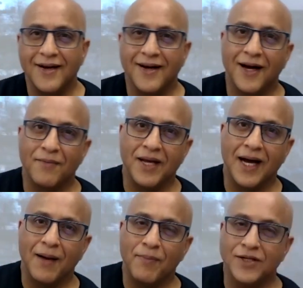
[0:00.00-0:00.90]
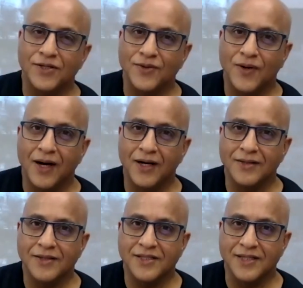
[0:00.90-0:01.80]
I'd be happy to
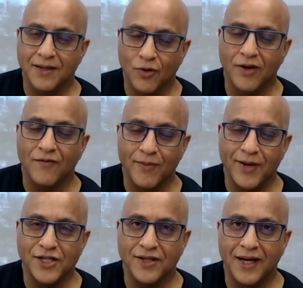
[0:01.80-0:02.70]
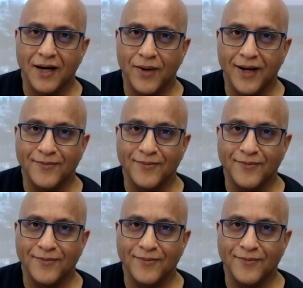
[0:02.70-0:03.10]
send more information that way.